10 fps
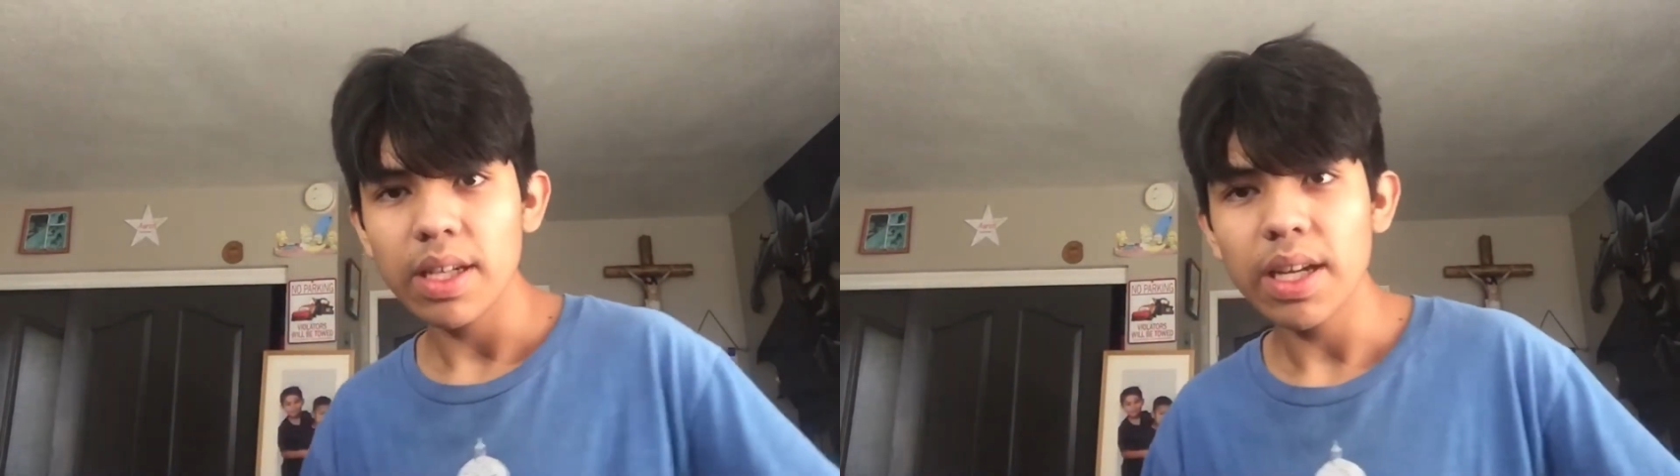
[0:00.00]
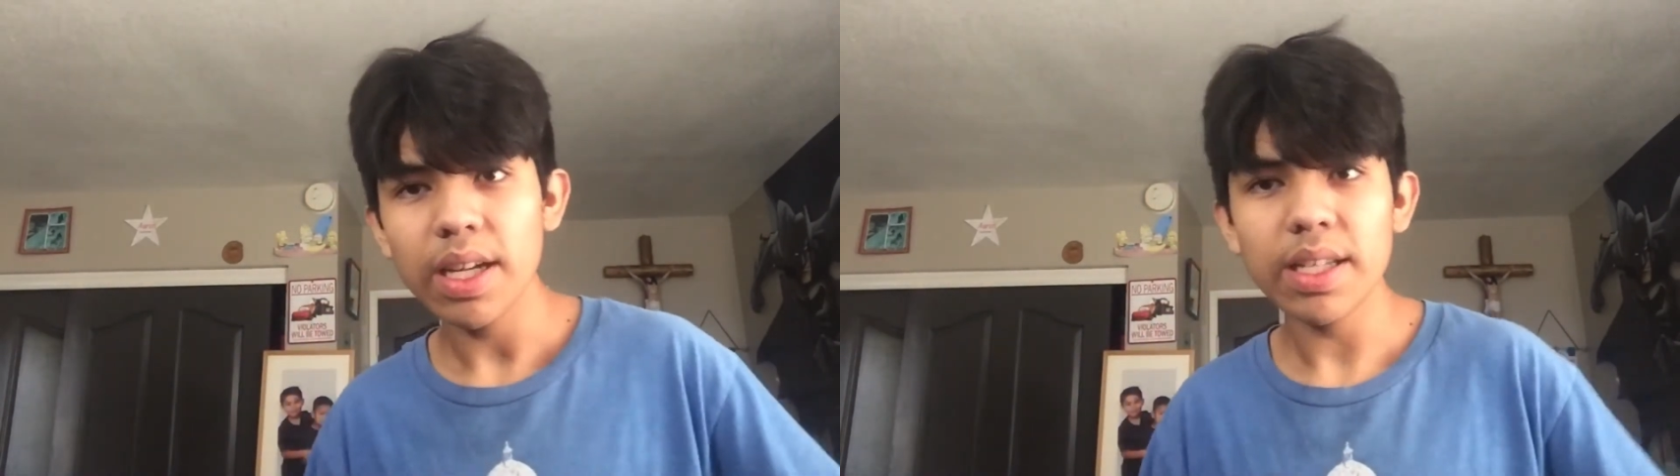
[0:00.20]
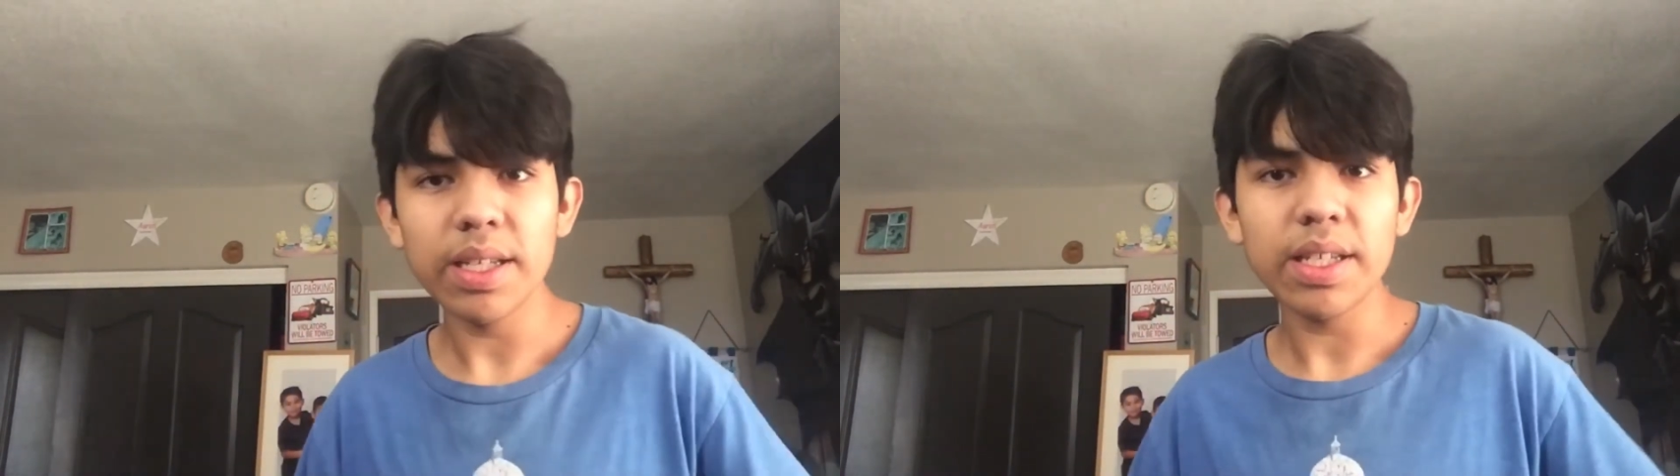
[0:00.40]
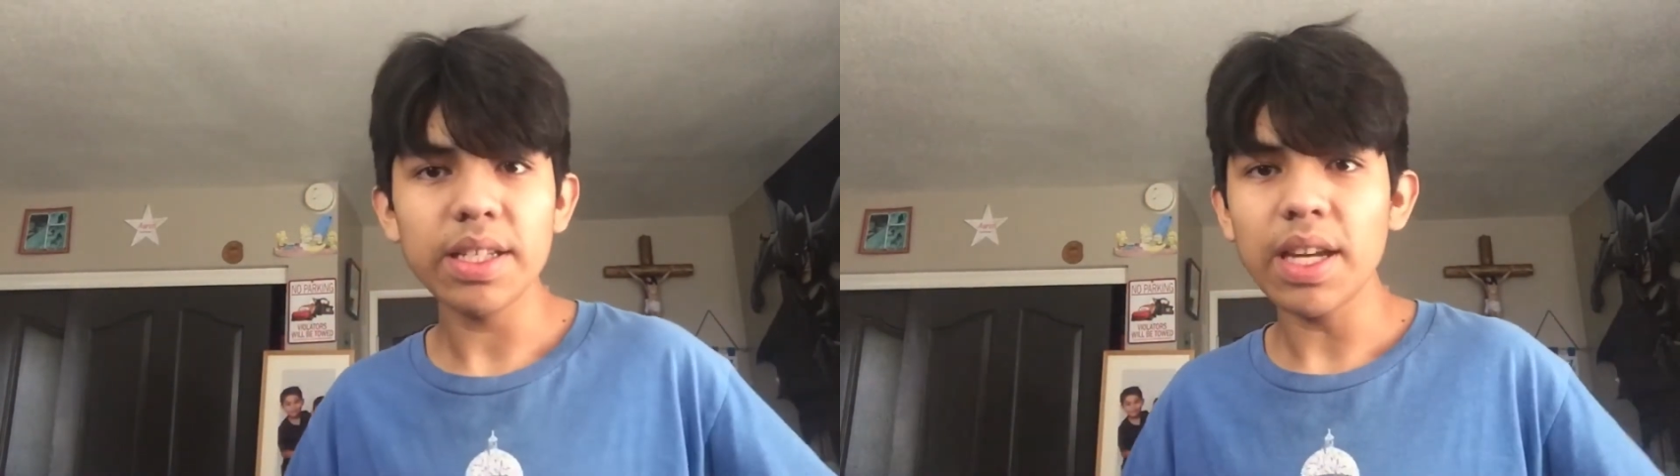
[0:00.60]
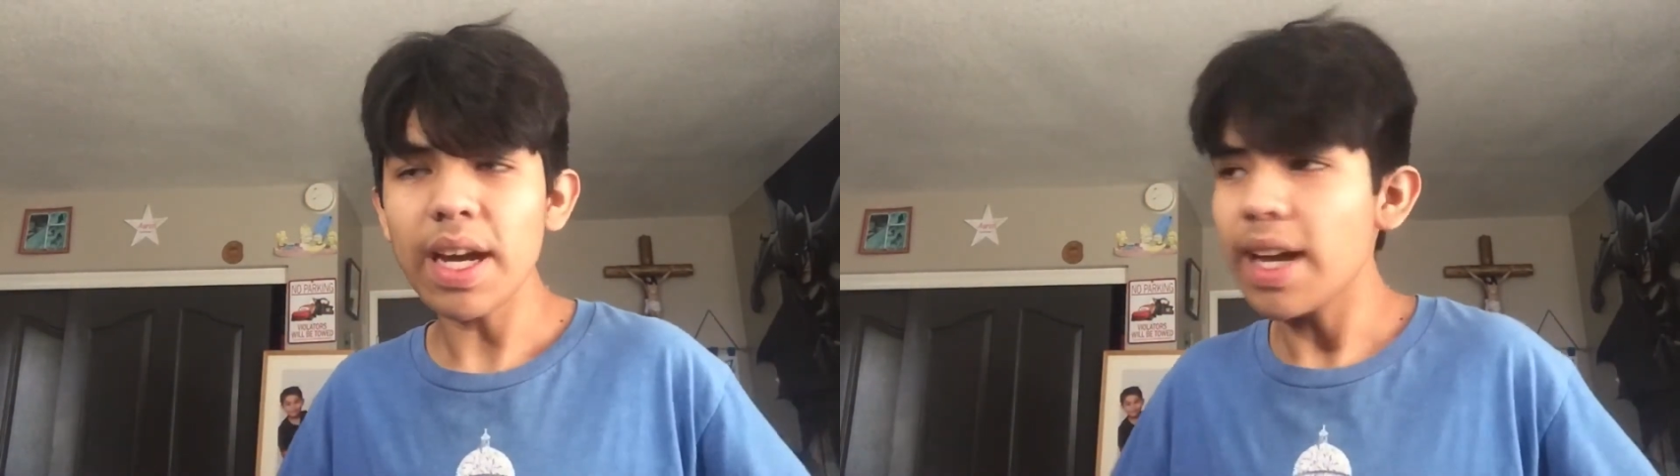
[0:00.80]
And then he's
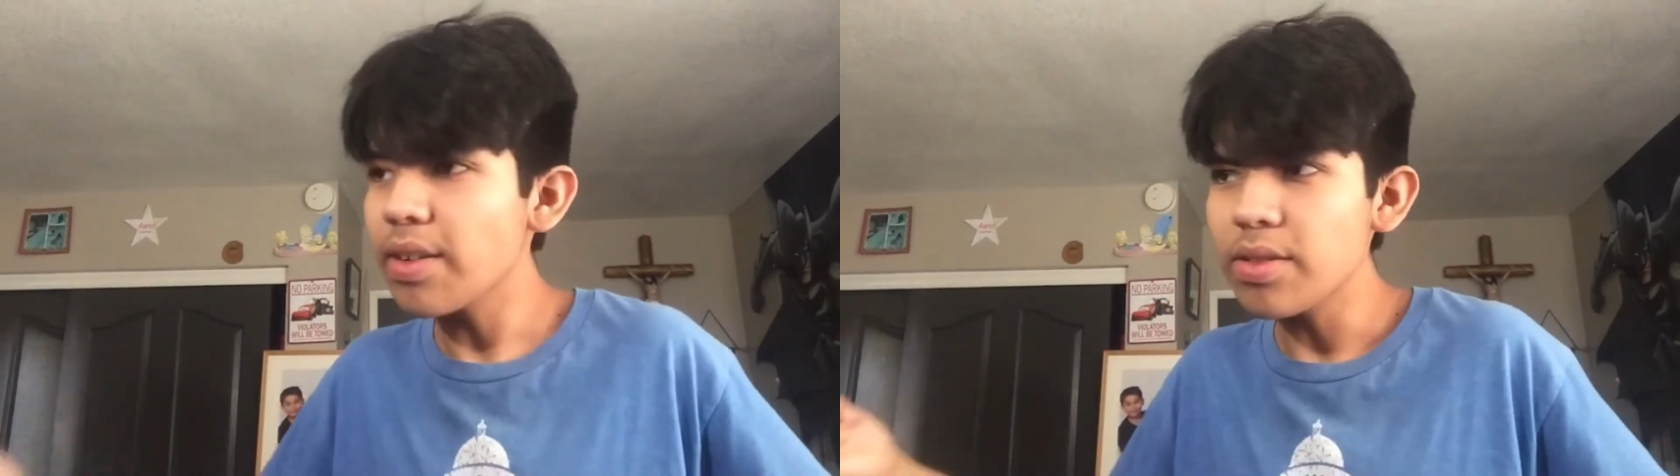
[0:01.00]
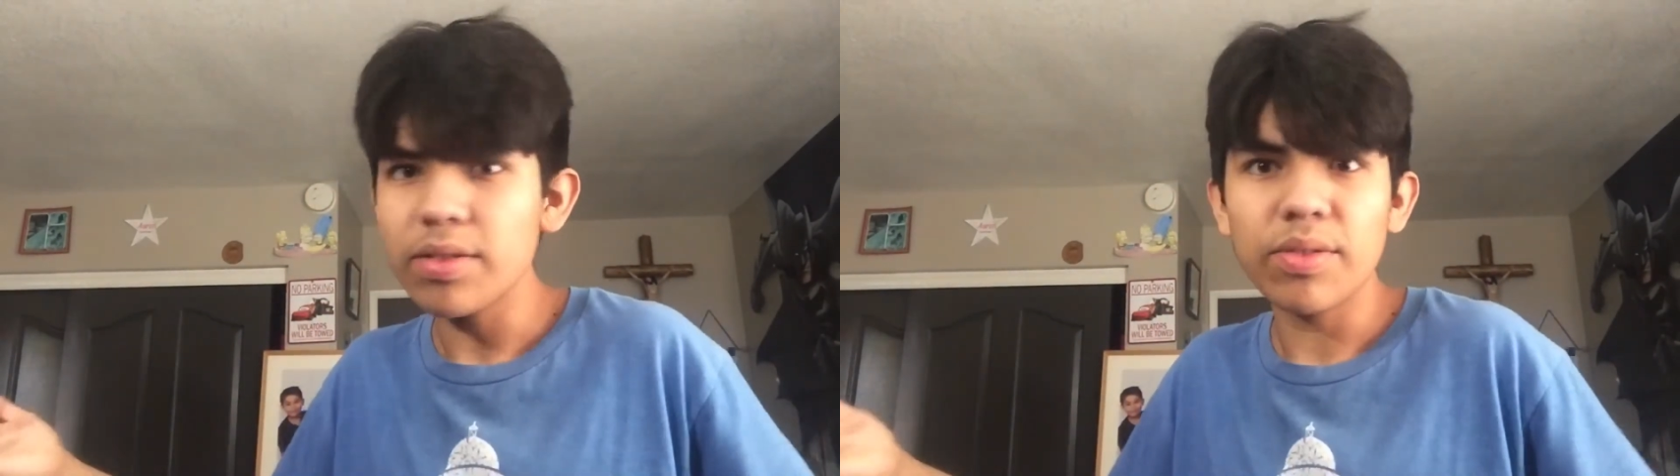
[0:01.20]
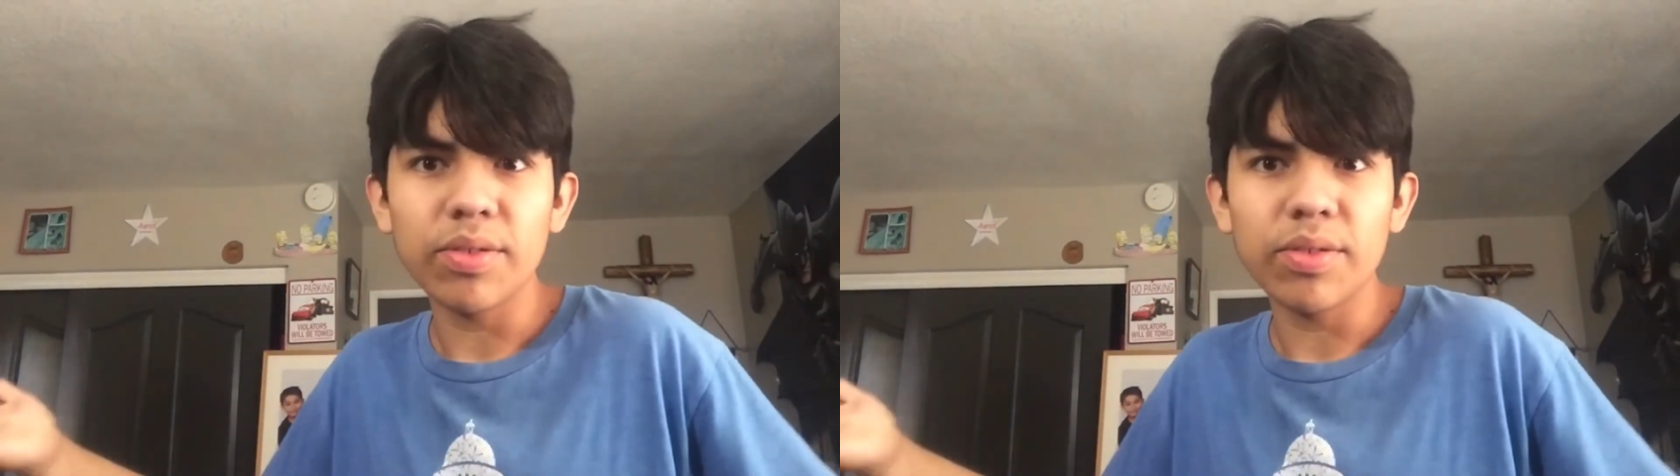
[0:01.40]
like, I don't know